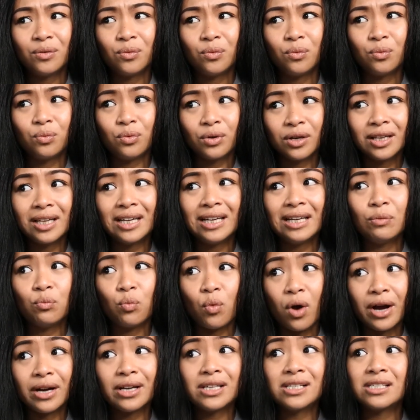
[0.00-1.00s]
really
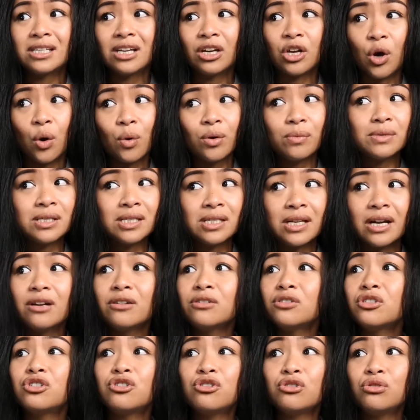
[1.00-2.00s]
wanted to go
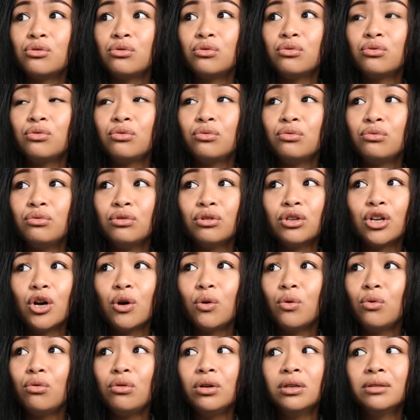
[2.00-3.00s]
upstairs to, you
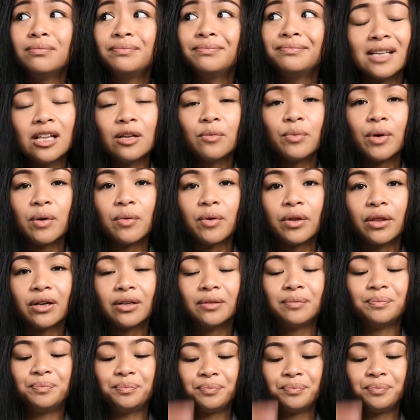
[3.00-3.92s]
know, celebrate with her.